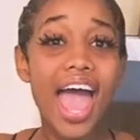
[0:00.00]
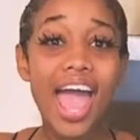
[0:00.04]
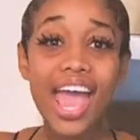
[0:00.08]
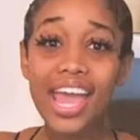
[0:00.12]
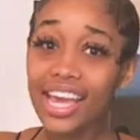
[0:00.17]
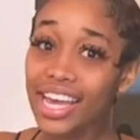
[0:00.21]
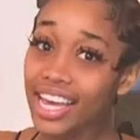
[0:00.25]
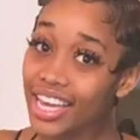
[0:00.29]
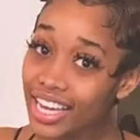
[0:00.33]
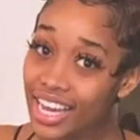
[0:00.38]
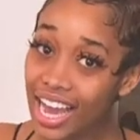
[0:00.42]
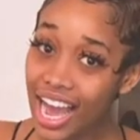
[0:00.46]

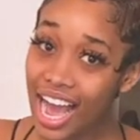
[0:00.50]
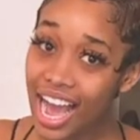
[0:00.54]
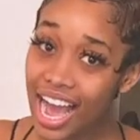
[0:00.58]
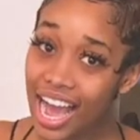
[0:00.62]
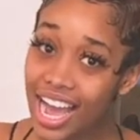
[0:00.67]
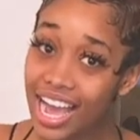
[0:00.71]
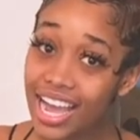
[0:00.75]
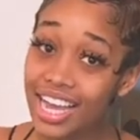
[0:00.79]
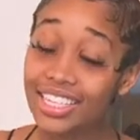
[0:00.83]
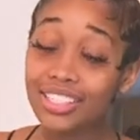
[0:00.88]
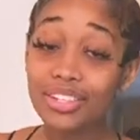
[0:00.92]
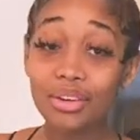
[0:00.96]
Hey
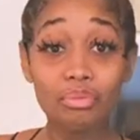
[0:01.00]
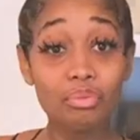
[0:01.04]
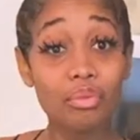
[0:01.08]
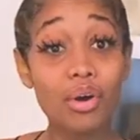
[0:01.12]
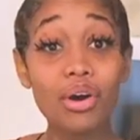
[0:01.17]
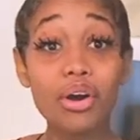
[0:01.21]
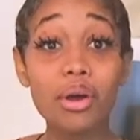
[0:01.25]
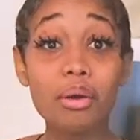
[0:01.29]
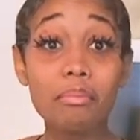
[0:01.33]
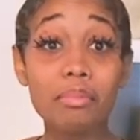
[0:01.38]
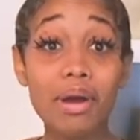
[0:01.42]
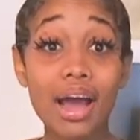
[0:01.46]
guys, and
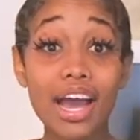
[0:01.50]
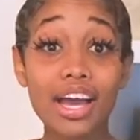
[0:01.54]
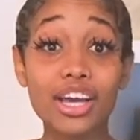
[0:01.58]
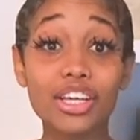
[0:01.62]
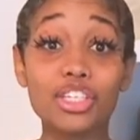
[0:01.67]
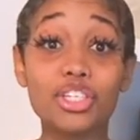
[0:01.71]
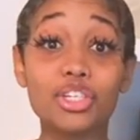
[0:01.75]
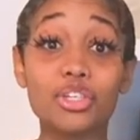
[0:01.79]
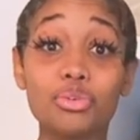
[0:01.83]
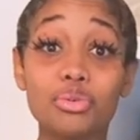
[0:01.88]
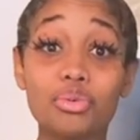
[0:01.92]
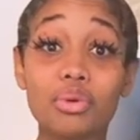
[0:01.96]
welcome back
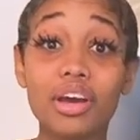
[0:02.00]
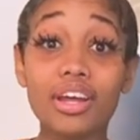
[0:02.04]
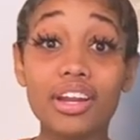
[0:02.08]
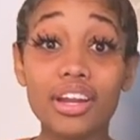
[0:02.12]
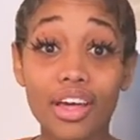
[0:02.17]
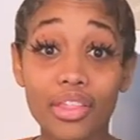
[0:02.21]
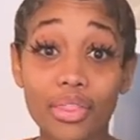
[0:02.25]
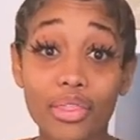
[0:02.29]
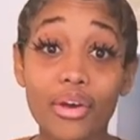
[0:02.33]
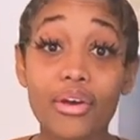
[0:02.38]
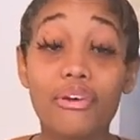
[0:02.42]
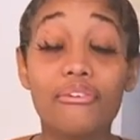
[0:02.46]
to
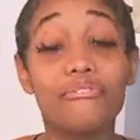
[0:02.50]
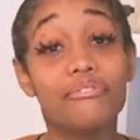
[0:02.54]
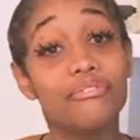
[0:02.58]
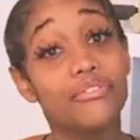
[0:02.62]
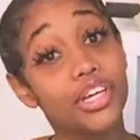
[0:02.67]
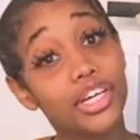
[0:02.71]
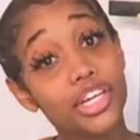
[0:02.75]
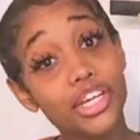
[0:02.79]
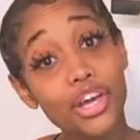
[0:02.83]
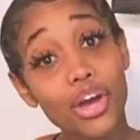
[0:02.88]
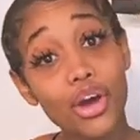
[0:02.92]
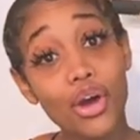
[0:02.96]
another
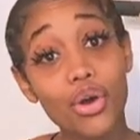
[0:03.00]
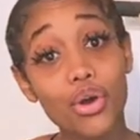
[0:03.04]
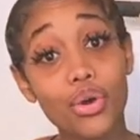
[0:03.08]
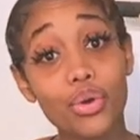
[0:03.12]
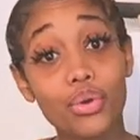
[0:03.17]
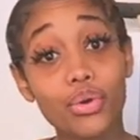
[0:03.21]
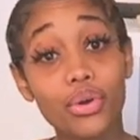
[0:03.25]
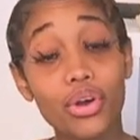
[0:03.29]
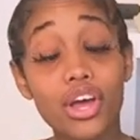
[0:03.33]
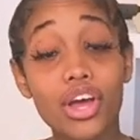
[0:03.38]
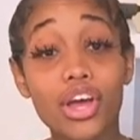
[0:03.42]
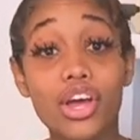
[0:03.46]

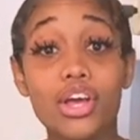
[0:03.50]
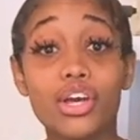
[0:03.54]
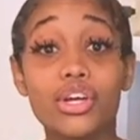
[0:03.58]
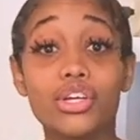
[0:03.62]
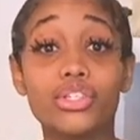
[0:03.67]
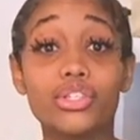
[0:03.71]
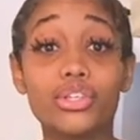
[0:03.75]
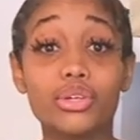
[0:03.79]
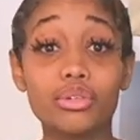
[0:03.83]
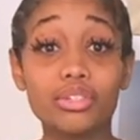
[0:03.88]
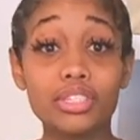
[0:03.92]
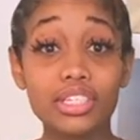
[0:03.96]
video.
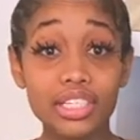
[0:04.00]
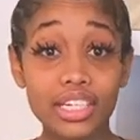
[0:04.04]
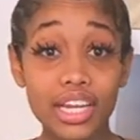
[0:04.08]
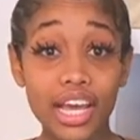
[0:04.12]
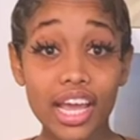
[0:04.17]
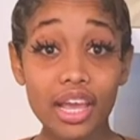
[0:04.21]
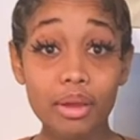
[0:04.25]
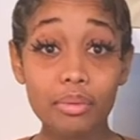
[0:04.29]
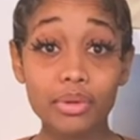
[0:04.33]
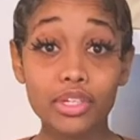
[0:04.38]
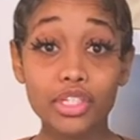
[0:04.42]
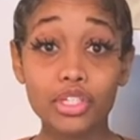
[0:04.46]
So
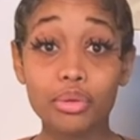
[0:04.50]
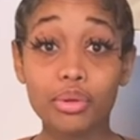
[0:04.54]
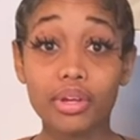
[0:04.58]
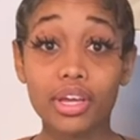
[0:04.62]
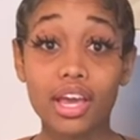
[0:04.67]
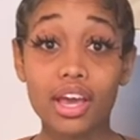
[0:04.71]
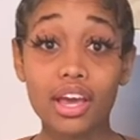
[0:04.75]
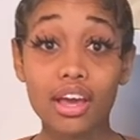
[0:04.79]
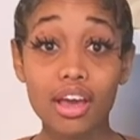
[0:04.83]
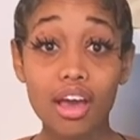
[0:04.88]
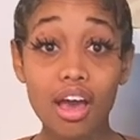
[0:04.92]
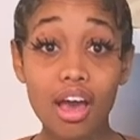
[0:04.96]
today we're
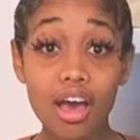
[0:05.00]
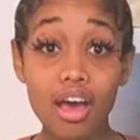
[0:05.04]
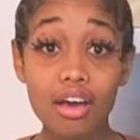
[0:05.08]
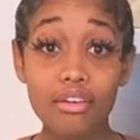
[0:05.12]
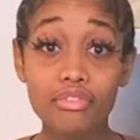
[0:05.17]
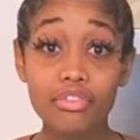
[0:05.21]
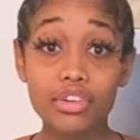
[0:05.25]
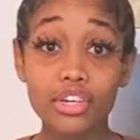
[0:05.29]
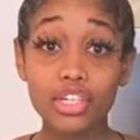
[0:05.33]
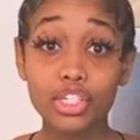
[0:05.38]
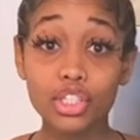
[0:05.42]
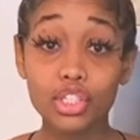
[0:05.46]
doing a
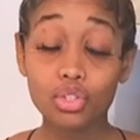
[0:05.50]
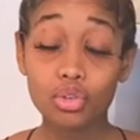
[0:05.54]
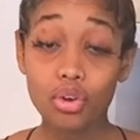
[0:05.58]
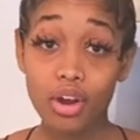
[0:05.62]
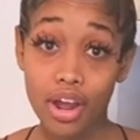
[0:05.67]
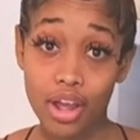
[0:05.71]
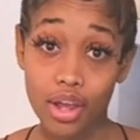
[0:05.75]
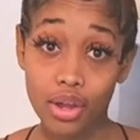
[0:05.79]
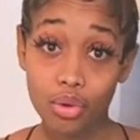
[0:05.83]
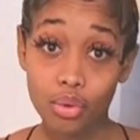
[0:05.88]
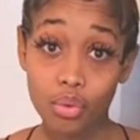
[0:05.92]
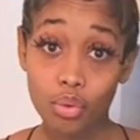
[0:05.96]
curvy
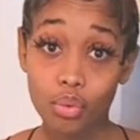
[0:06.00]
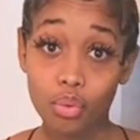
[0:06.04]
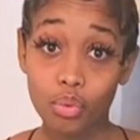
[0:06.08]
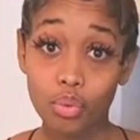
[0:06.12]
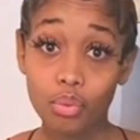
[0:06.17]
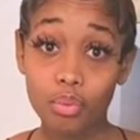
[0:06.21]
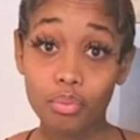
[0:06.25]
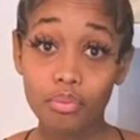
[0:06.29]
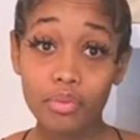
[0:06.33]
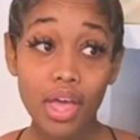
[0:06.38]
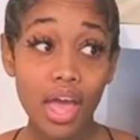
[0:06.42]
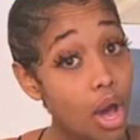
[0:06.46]

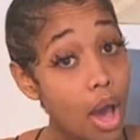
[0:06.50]
triangle.